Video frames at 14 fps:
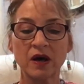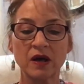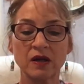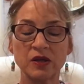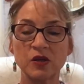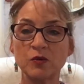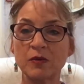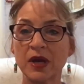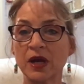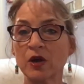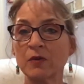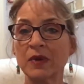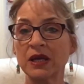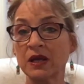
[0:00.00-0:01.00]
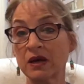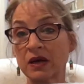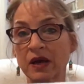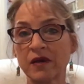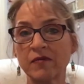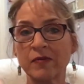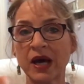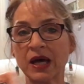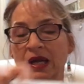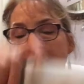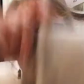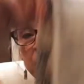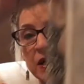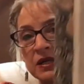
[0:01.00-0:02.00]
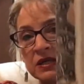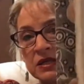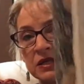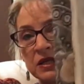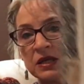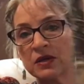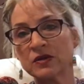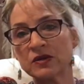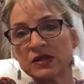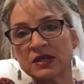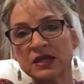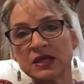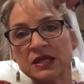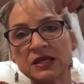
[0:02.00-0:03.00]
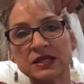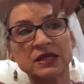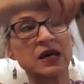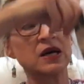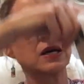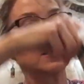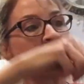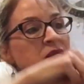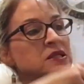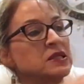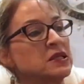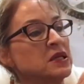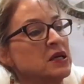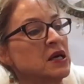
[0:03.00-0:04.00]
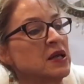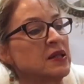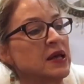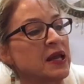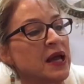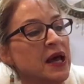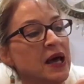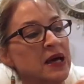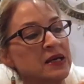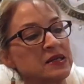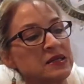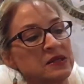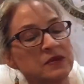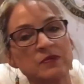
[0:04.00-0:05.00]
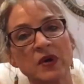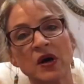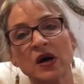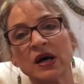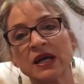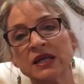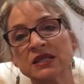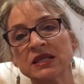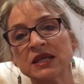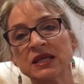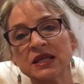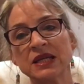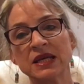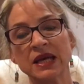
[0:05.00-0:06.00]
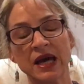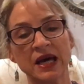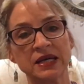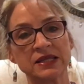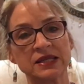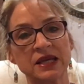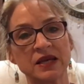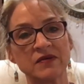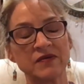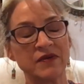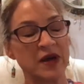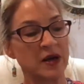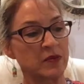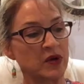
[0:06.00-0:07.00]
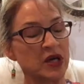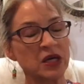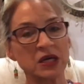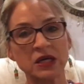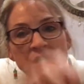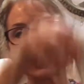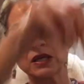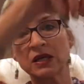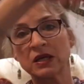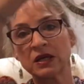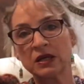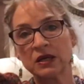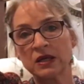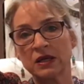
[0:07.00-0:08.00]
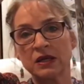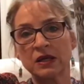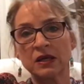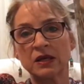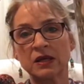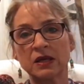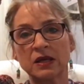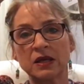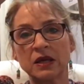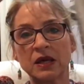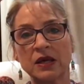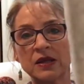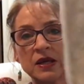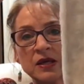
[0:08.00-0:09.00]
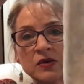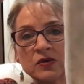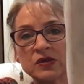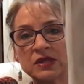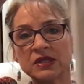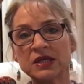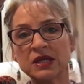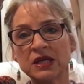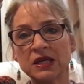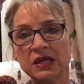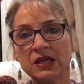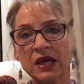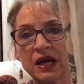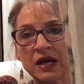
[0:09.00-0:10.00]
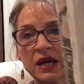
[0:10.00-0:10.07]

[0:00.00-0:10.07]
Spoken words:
You may or may not have batting, but here's the side that has behind it the accent fabric, and then you'll see that